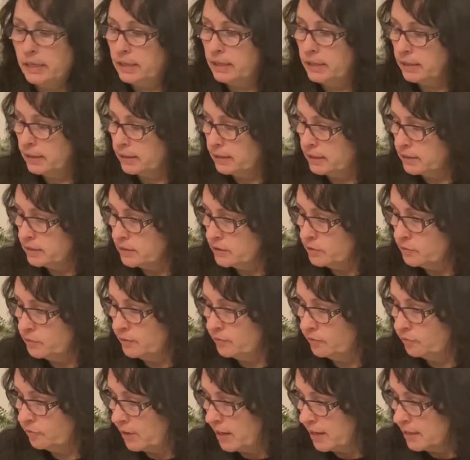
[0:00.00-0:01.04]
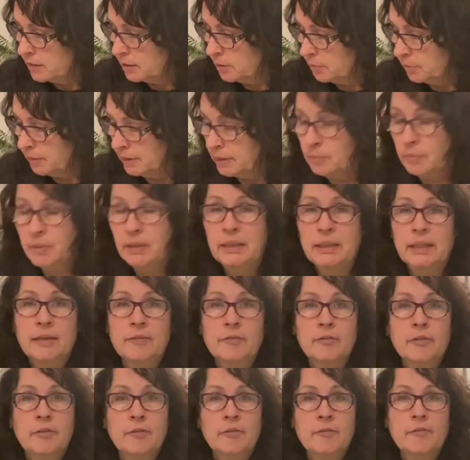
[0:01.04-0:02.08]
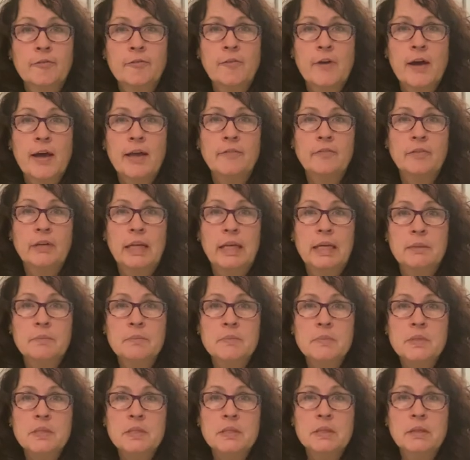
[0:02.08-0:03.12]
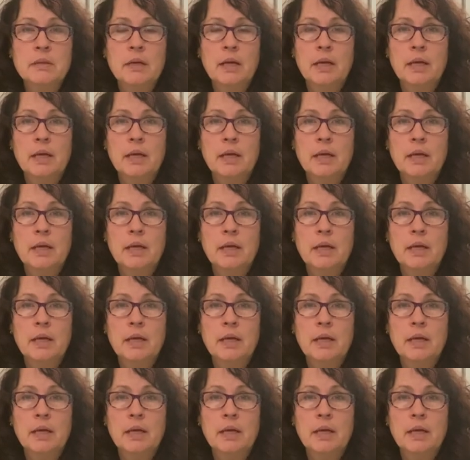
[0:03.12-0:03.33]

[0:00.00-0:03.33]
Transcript: And so we've randomly been given 5 names